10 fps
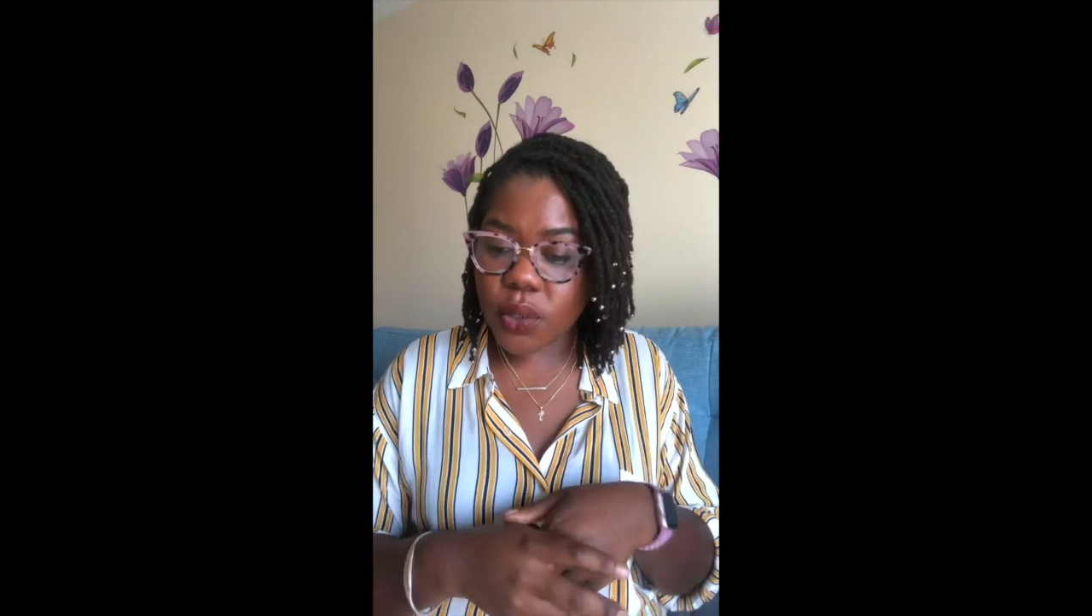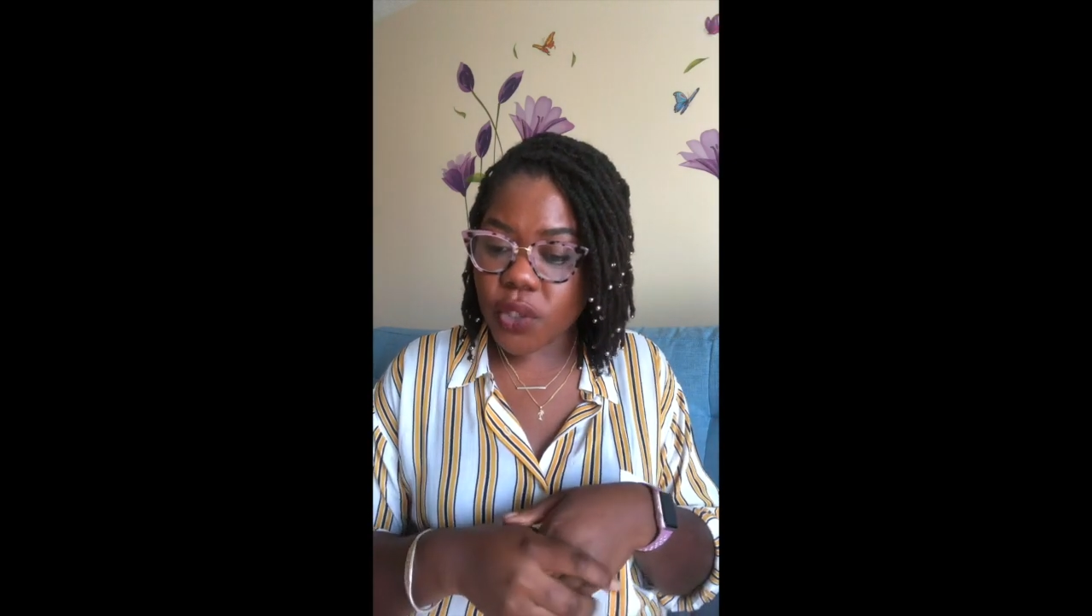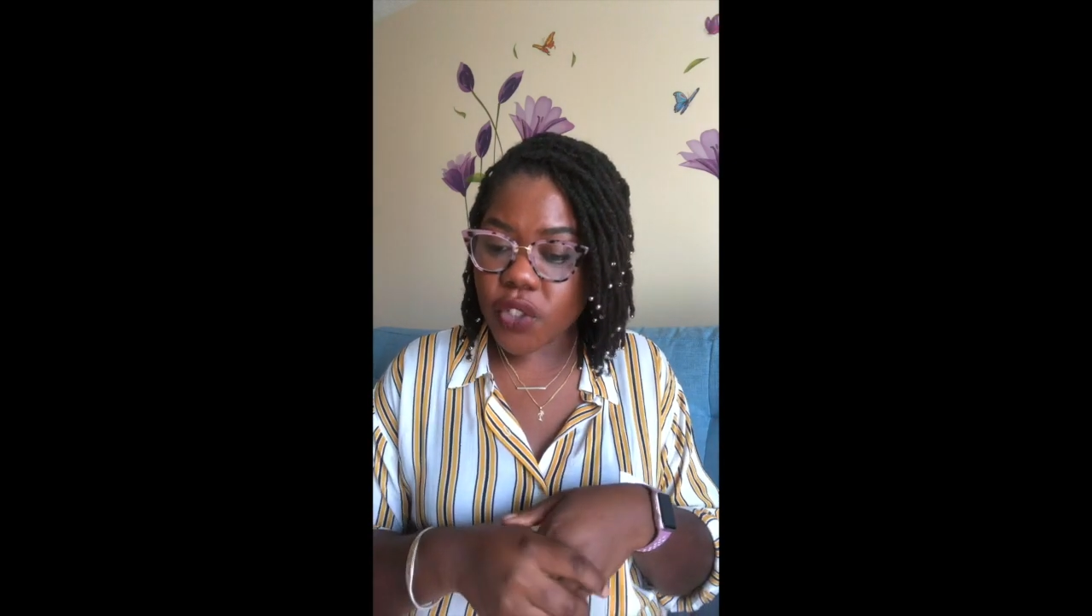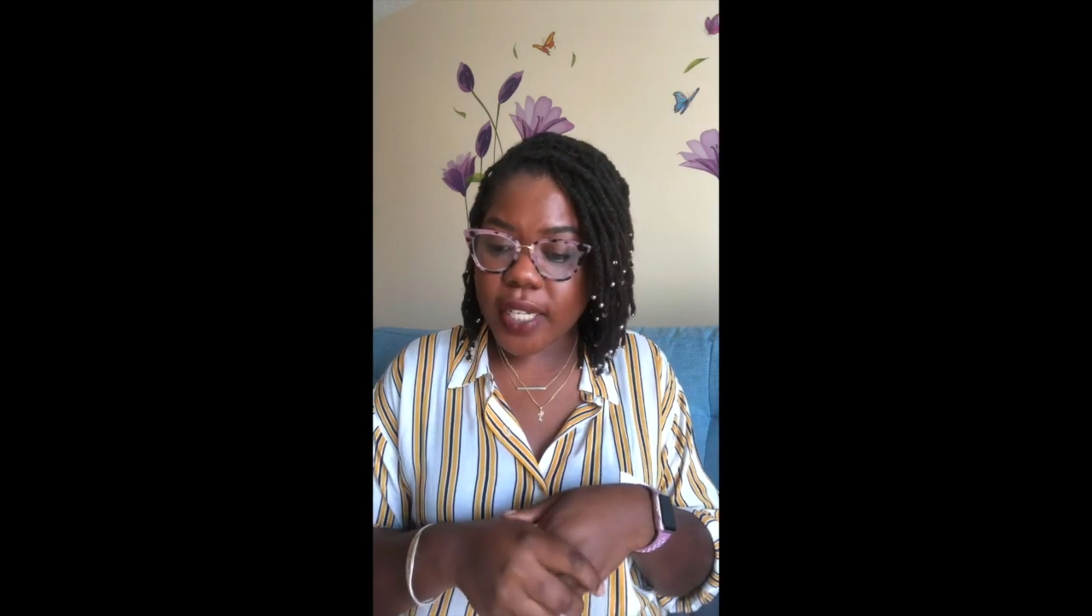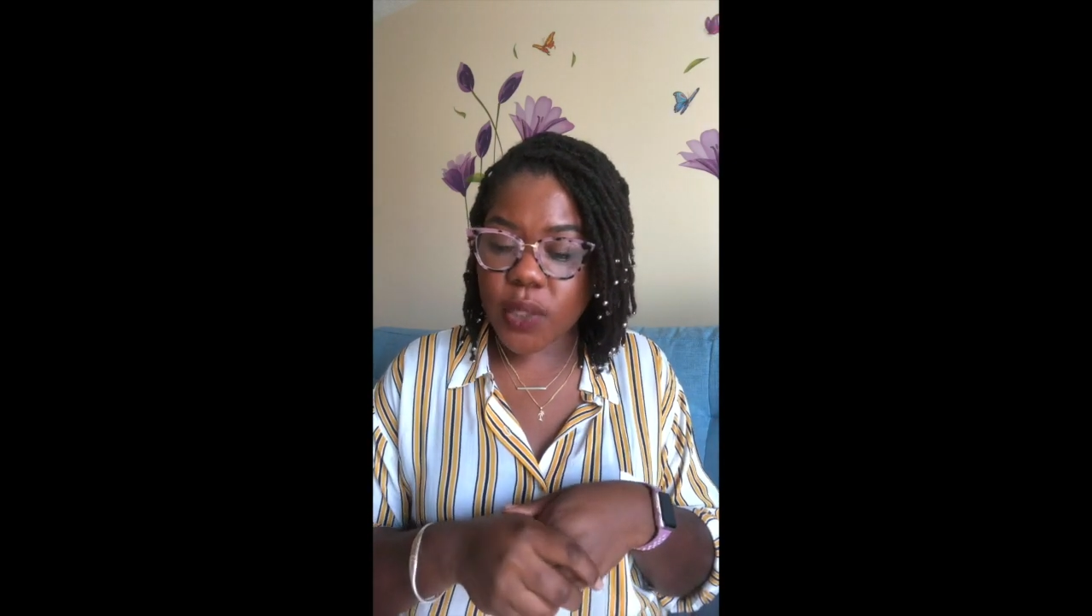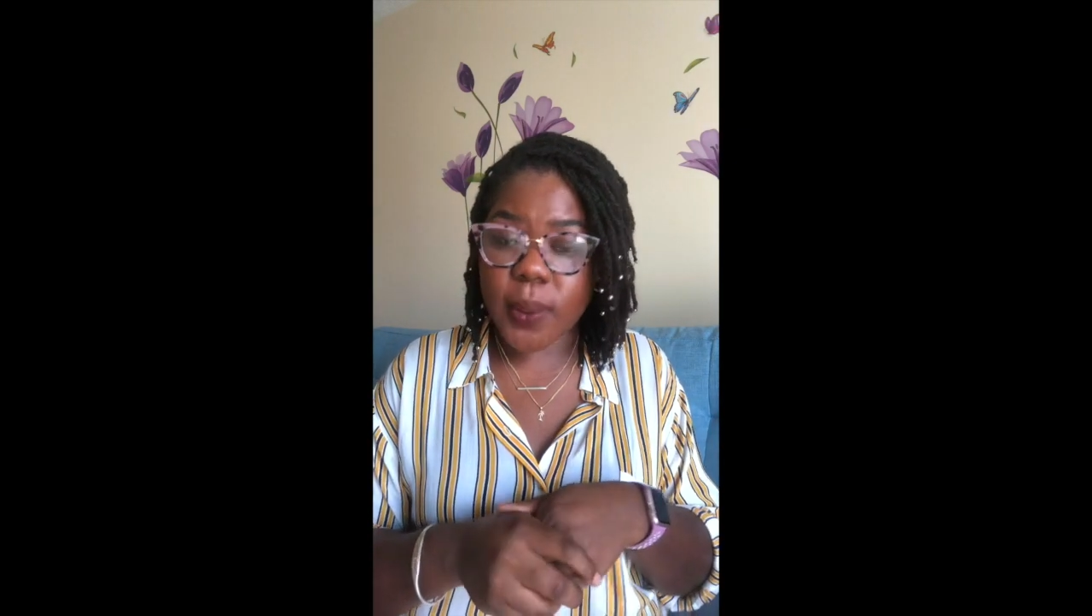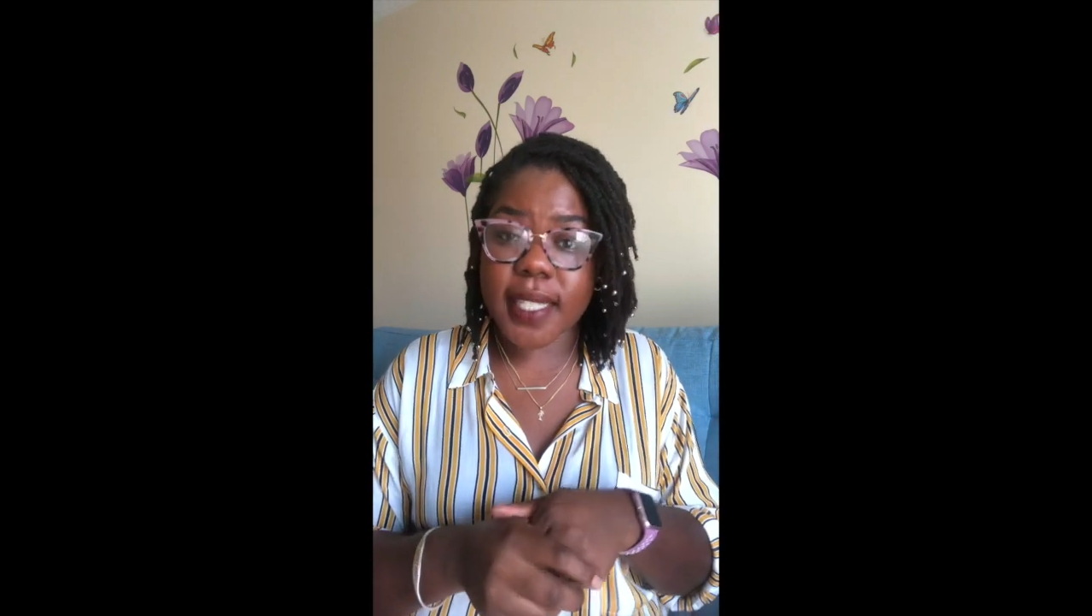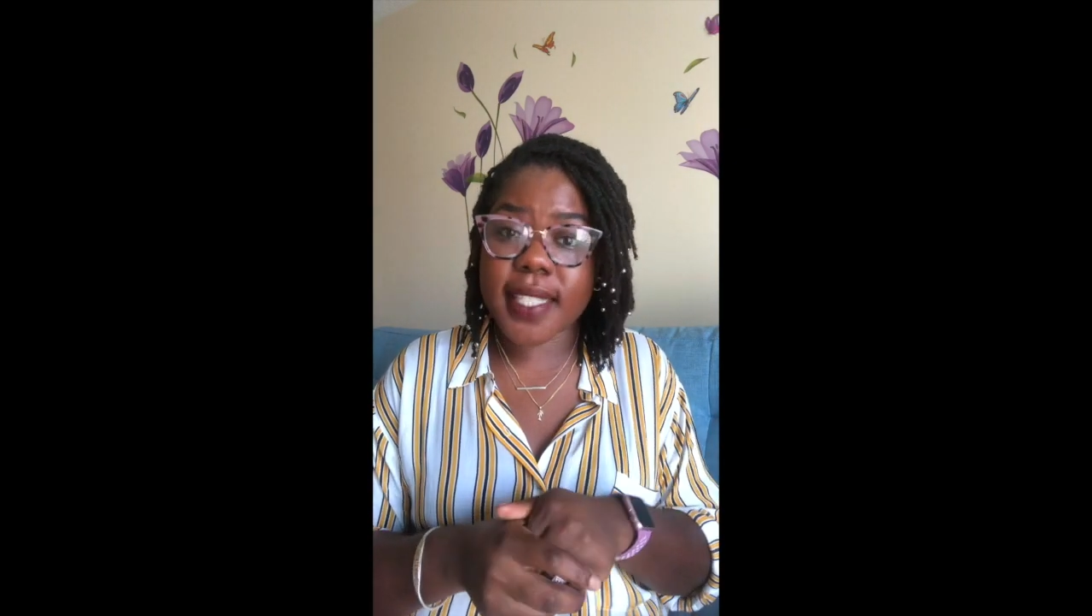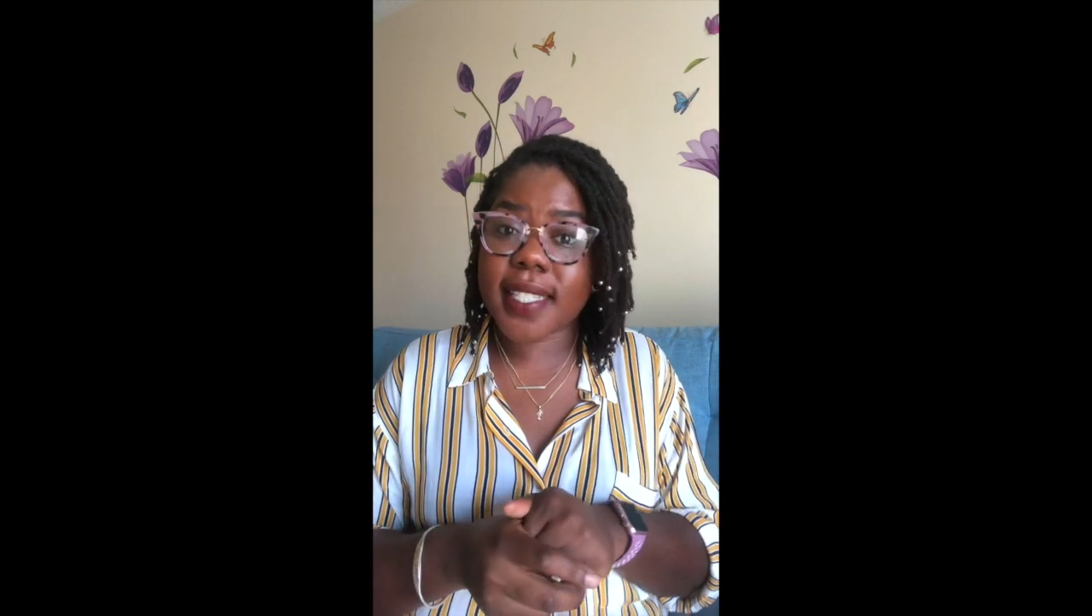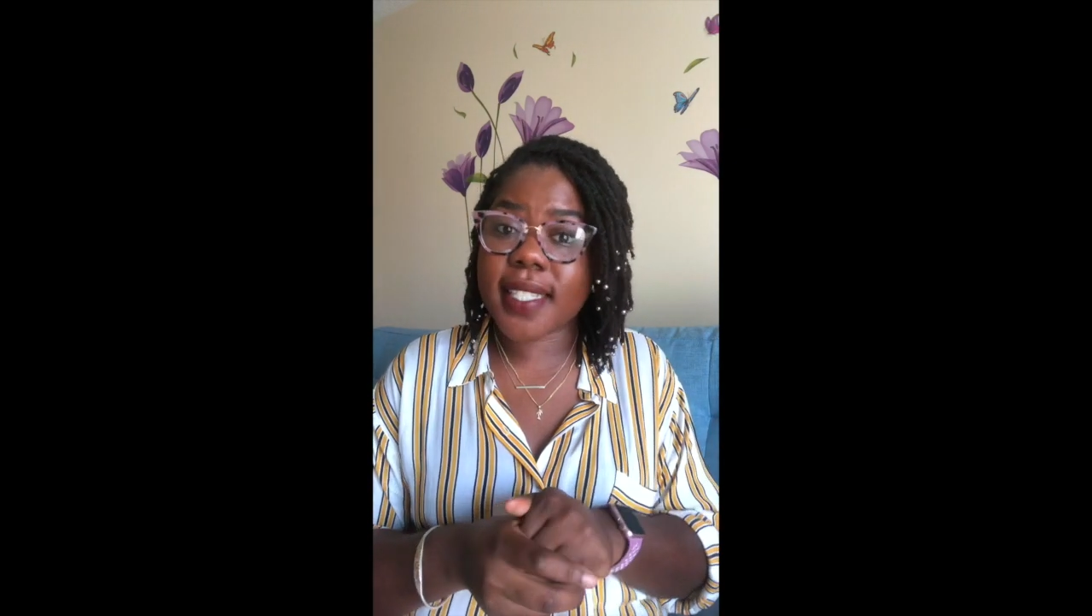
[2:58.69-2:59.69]
2-strand
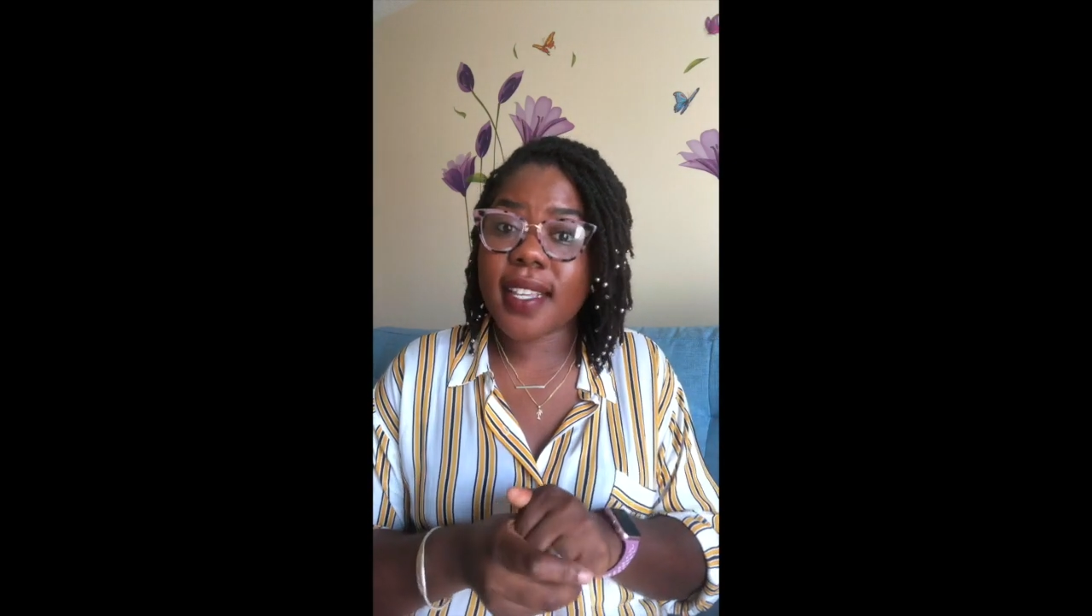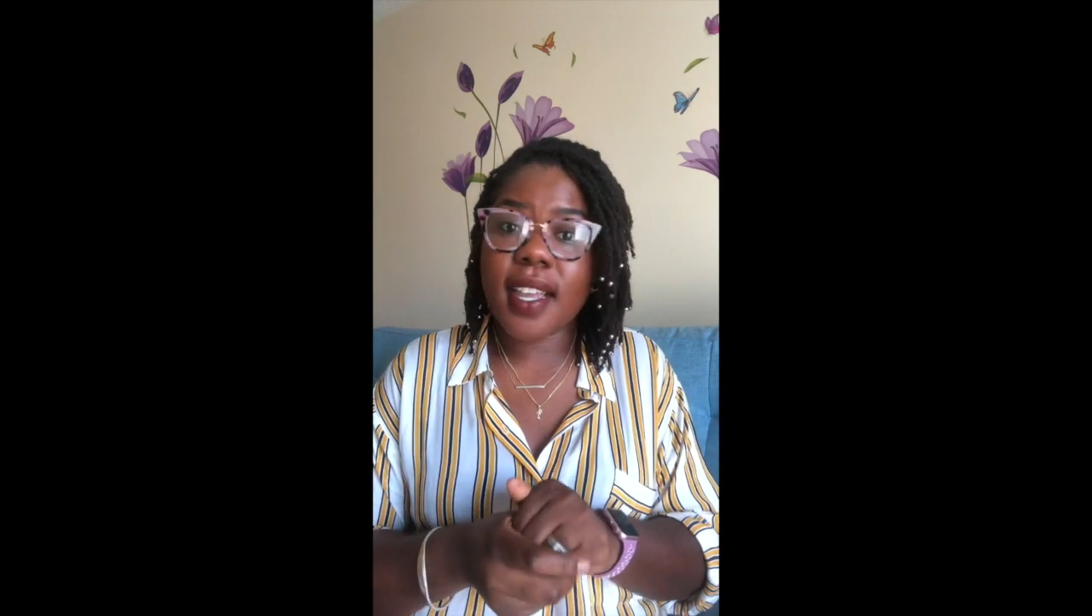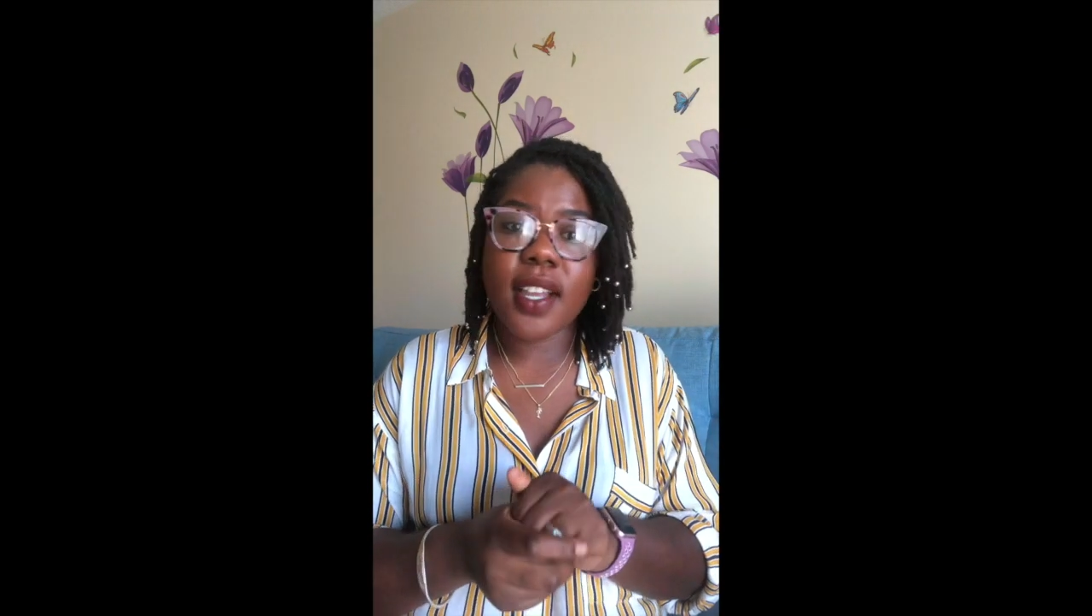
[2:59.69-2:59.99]
twists,